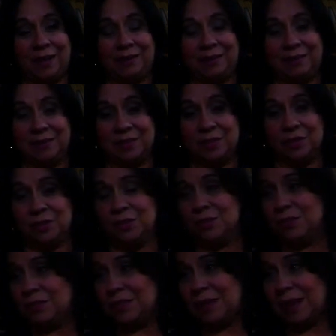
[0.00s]
at the social
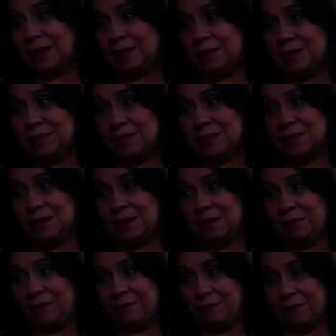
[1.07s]
science uh,